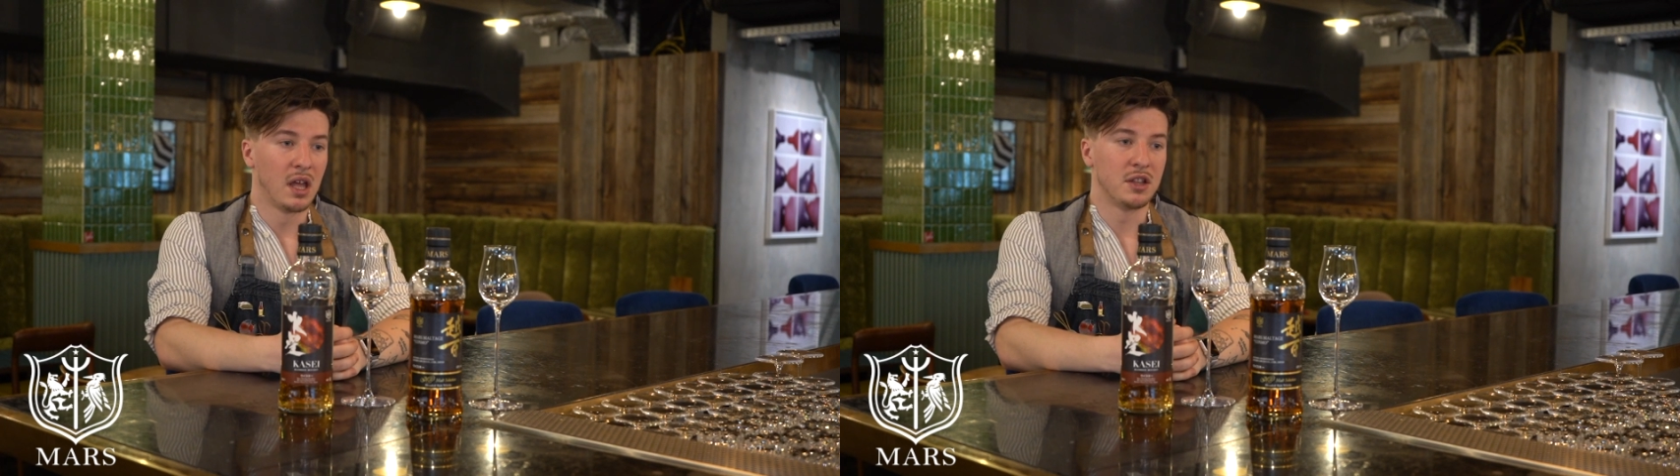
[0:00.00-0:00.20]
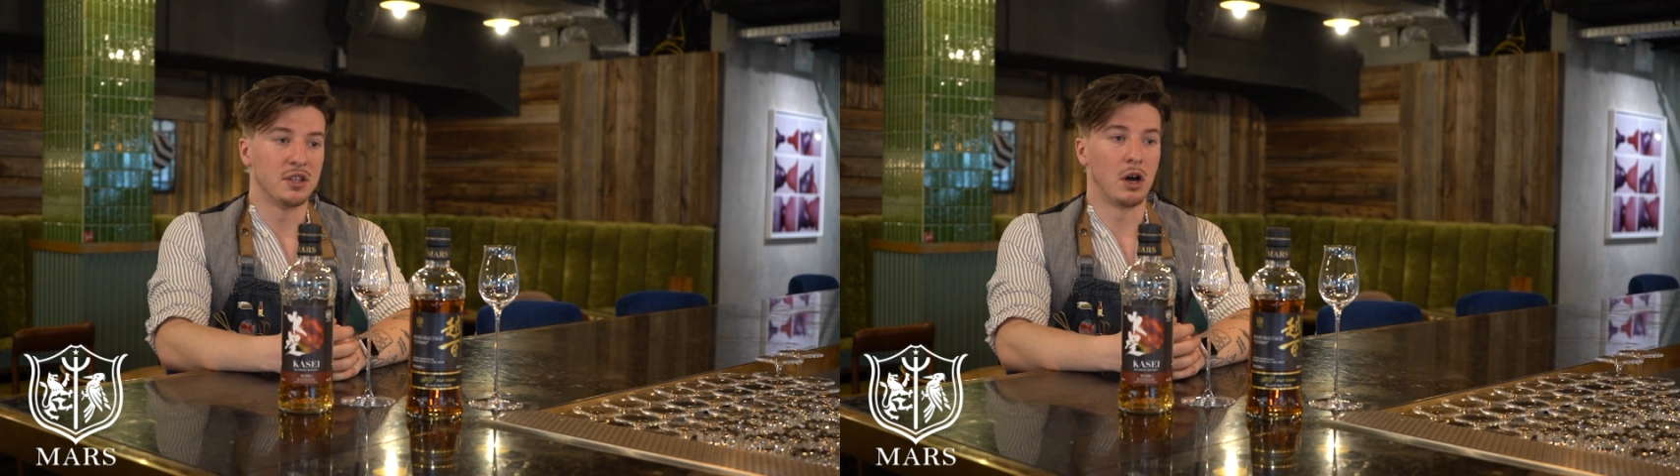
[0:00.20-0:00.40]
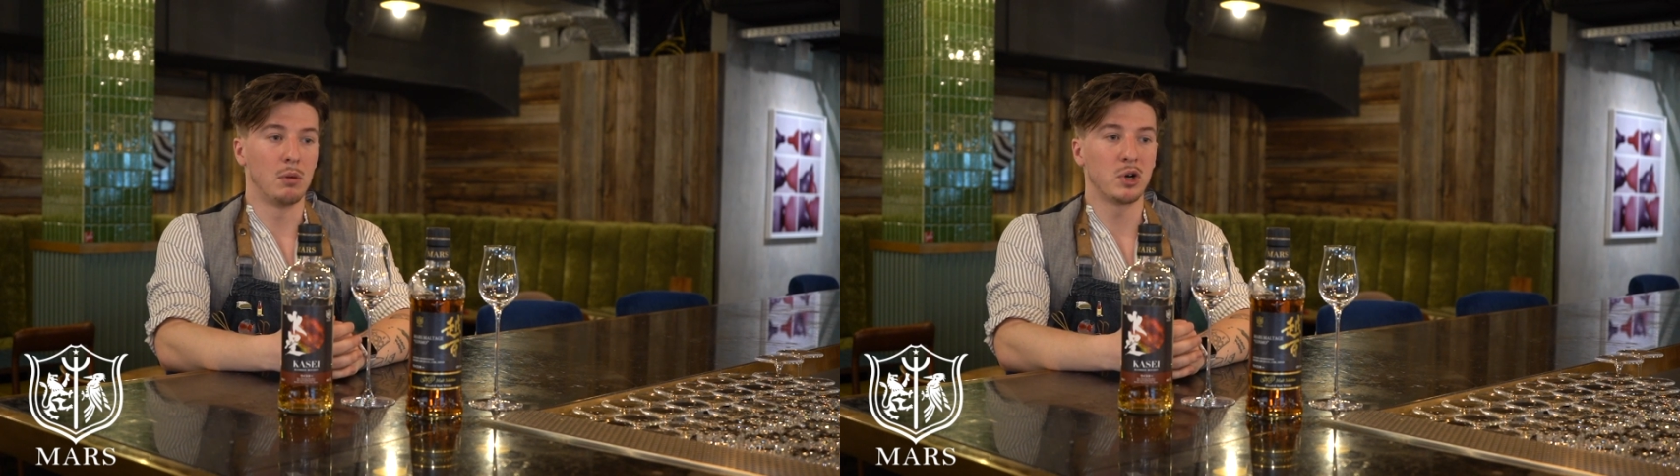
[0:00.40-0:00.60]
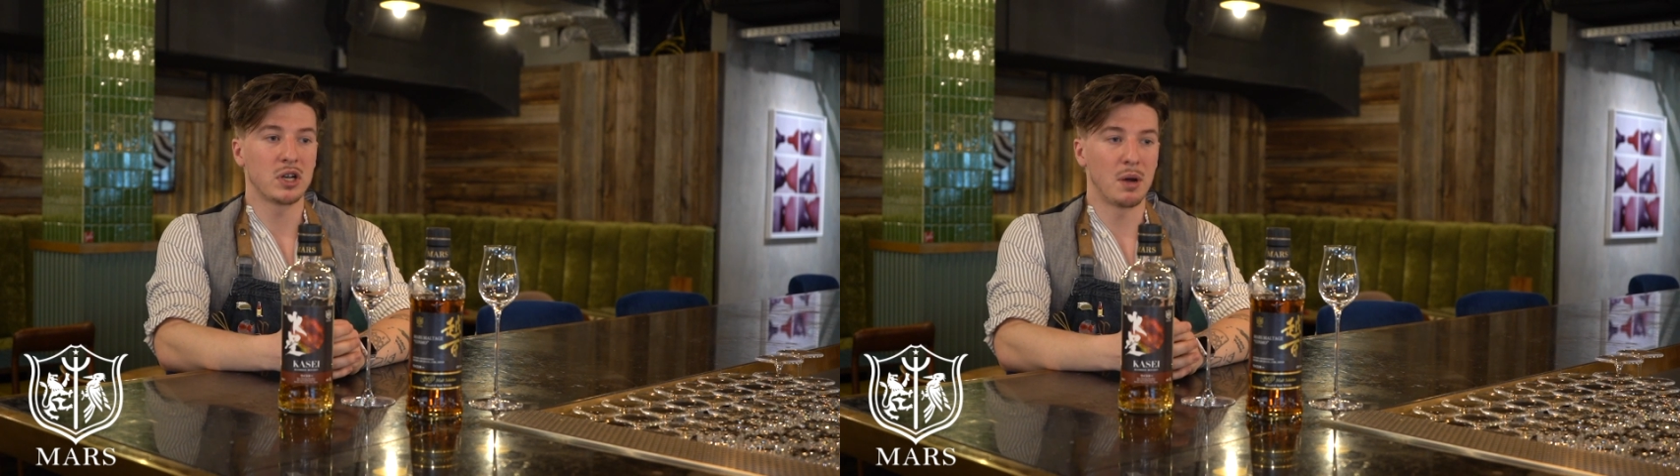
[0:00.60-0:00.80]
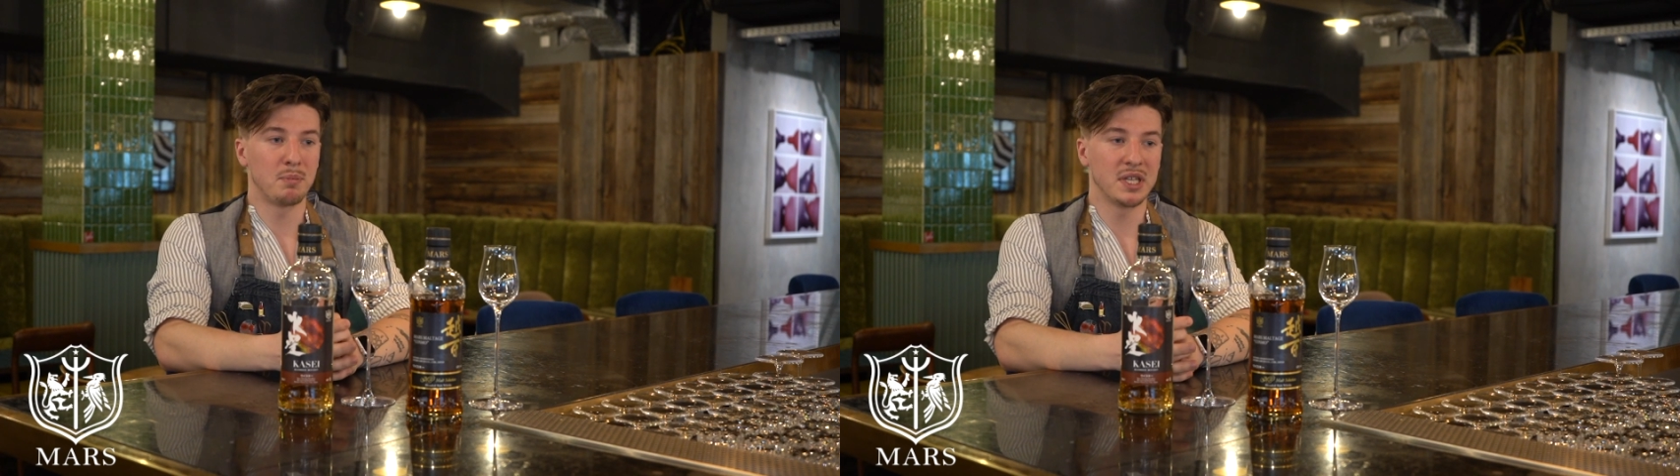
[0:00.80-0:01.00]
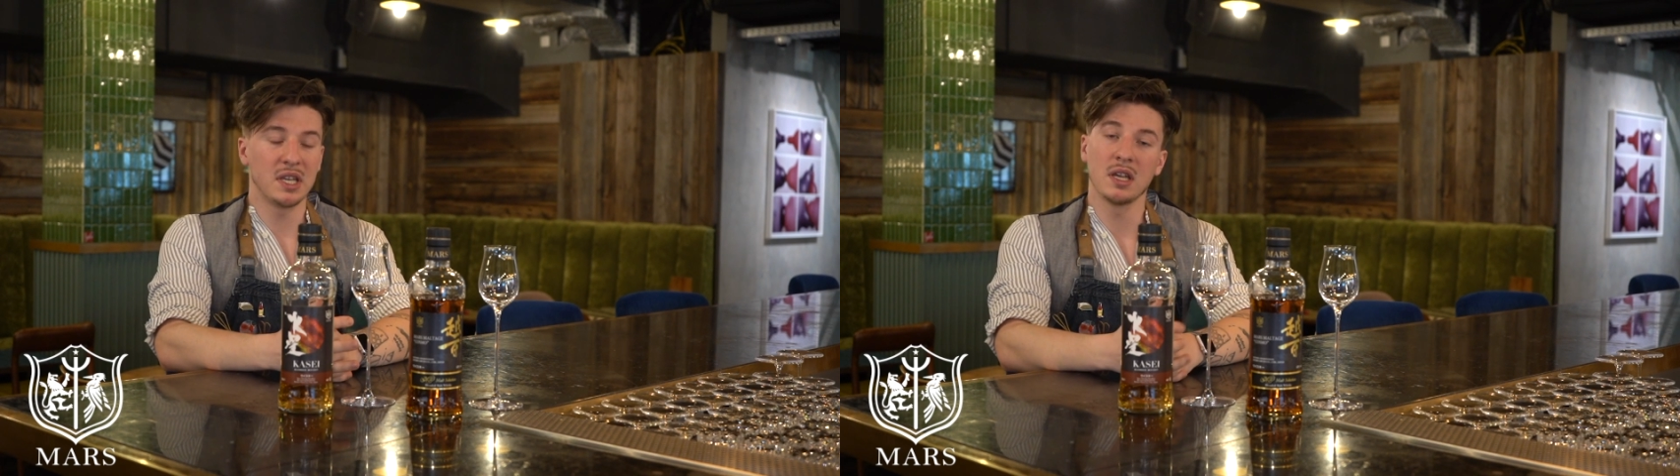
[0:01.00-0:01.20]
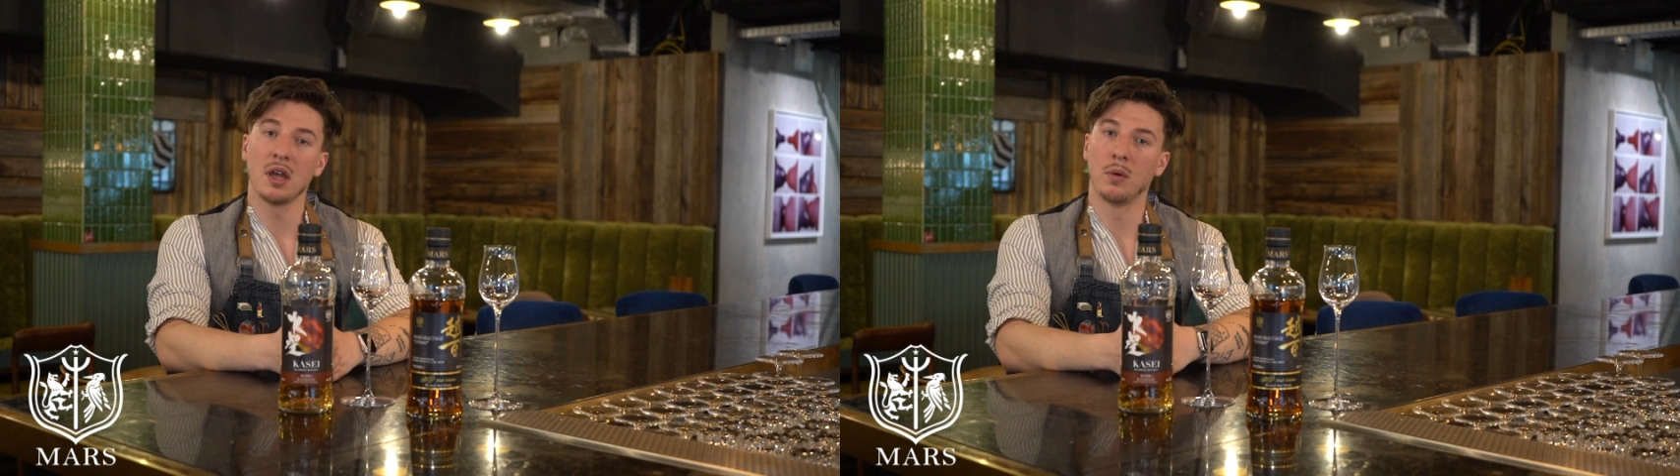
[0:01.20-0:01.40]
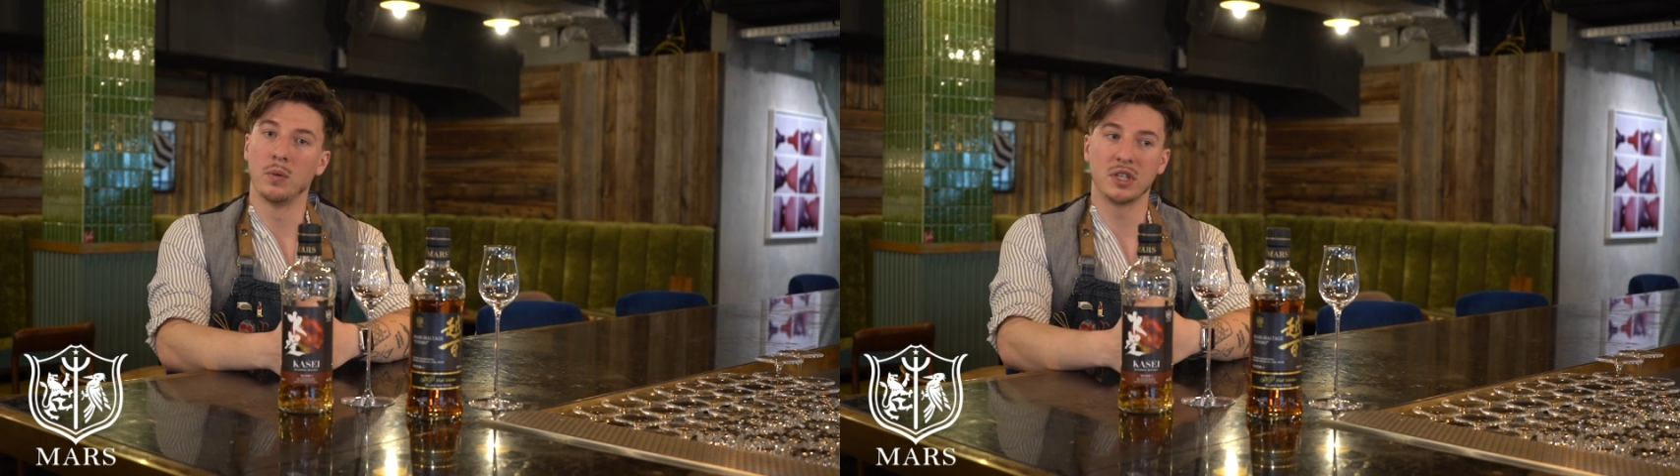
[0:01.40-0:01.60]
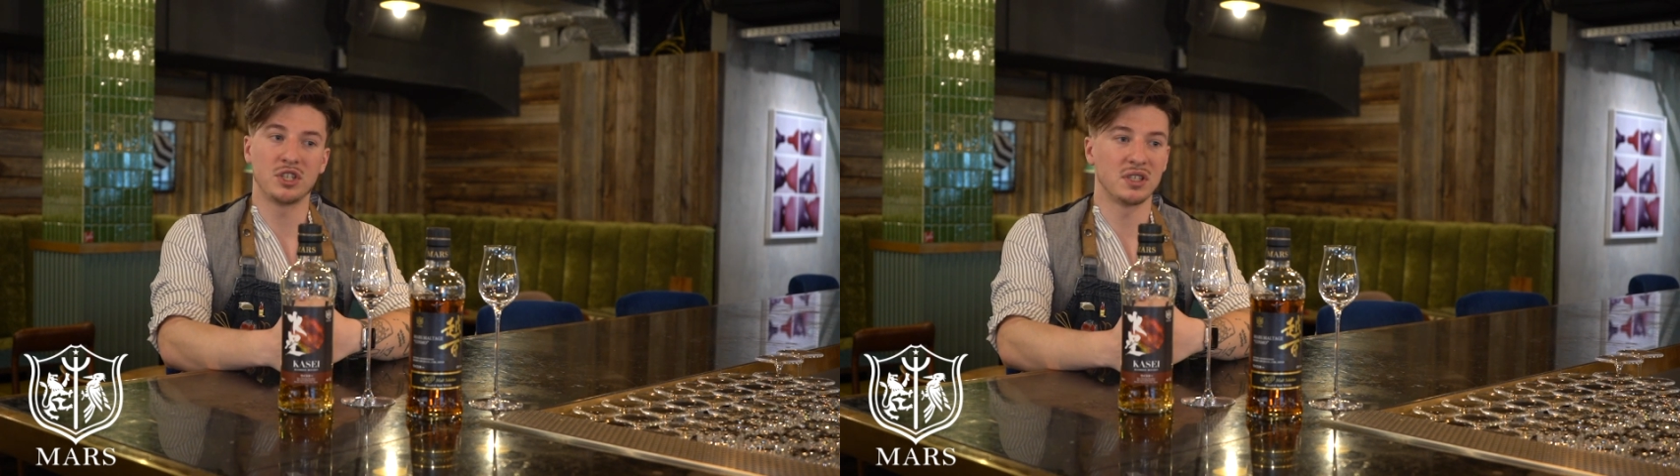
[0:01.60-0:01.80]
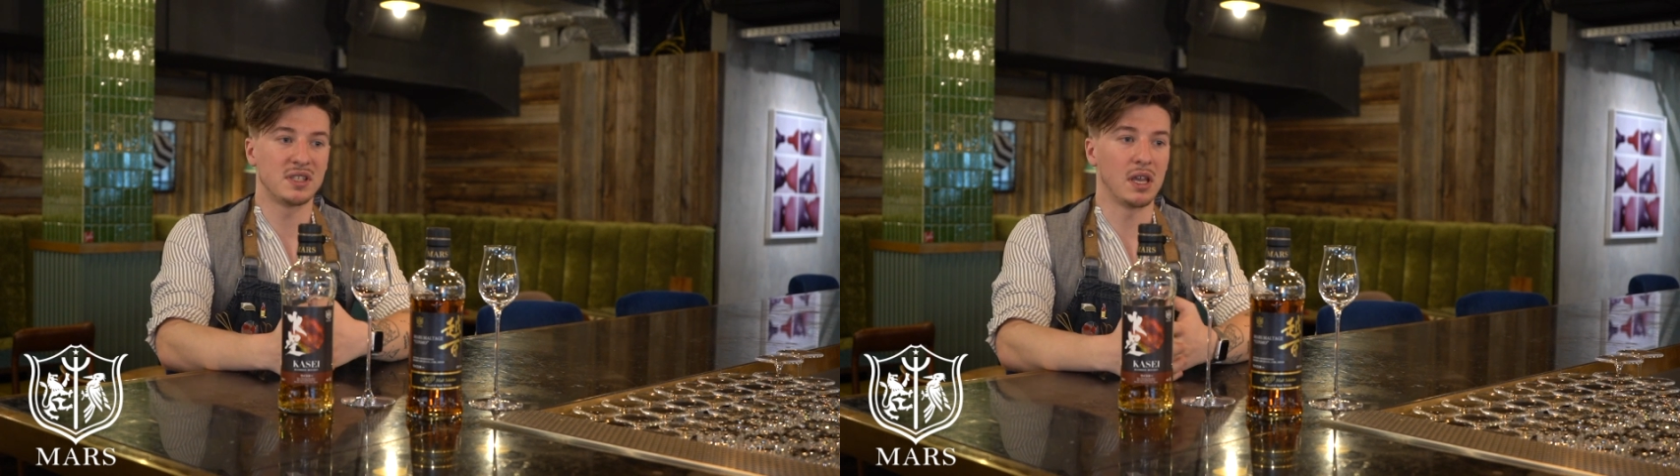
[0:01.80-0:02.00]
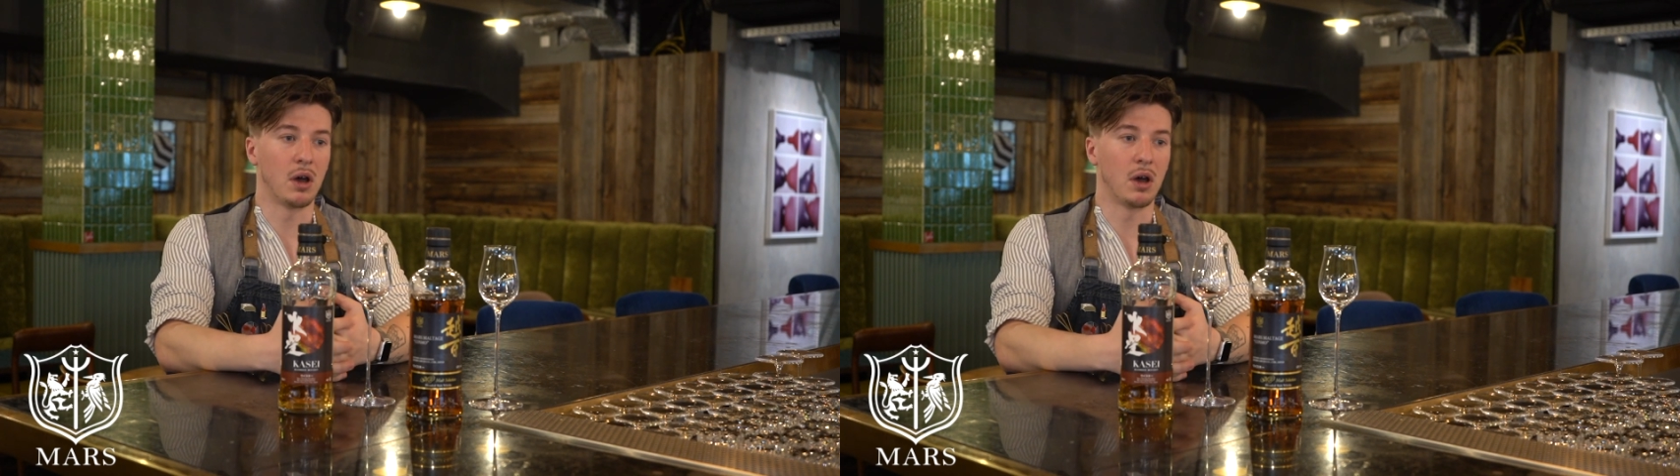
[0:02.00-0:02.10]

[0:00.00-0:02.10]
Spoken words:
The Hombo company, which is the